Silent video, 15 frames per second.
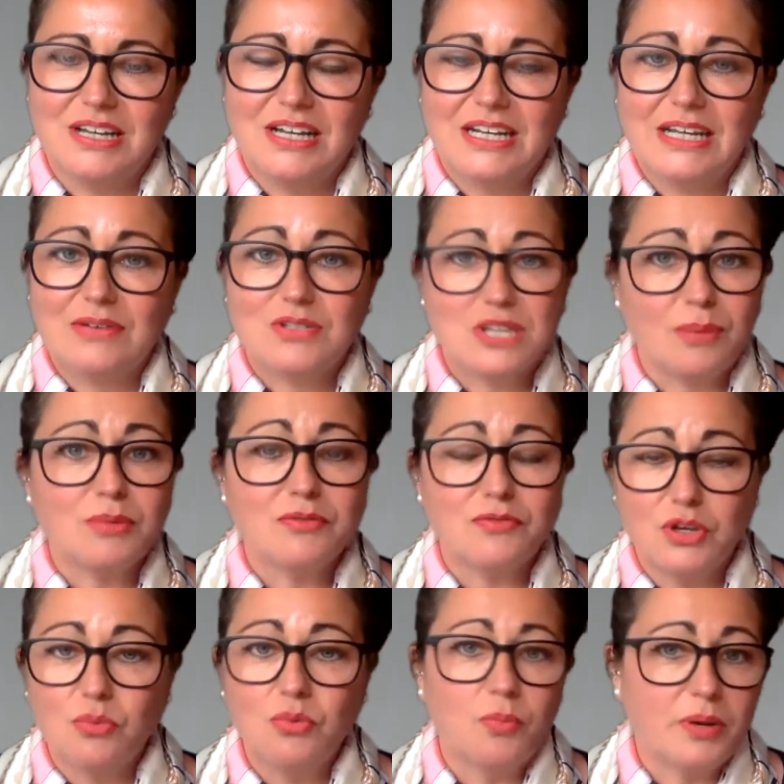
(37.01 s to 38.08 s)
Now, some of
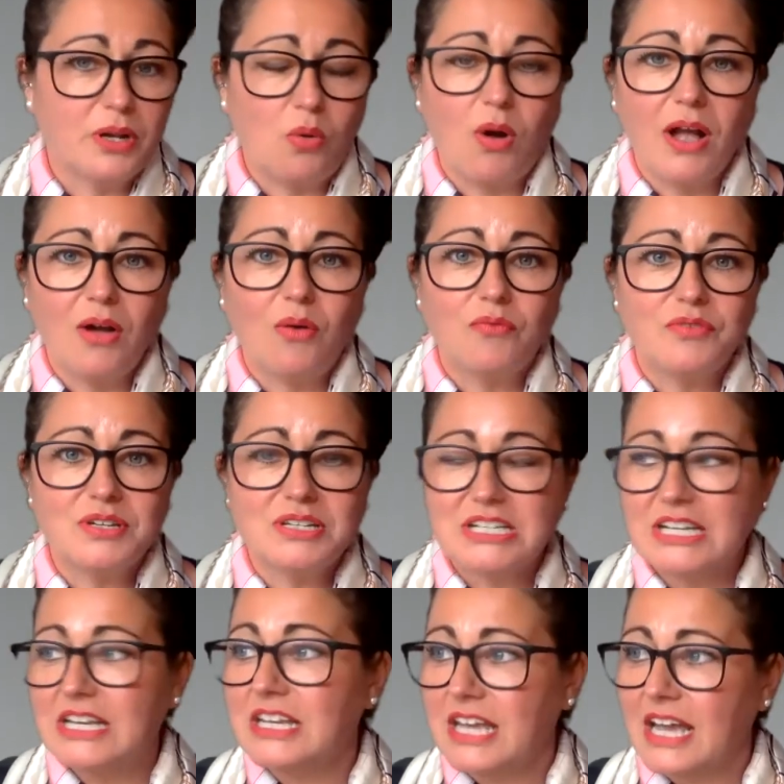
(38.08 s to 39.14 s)
you will be quite
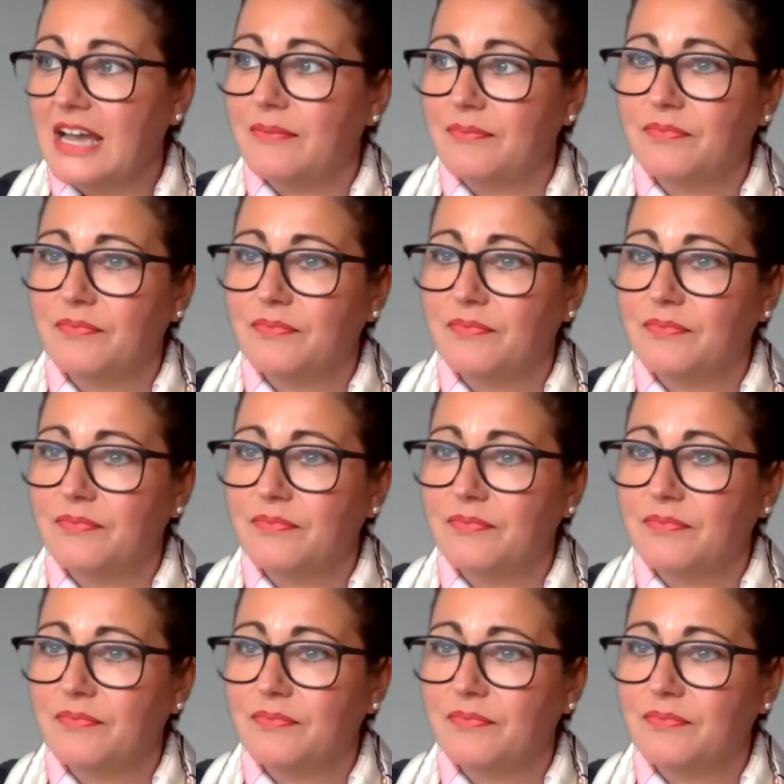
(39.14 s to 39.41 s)
obviously, yeah,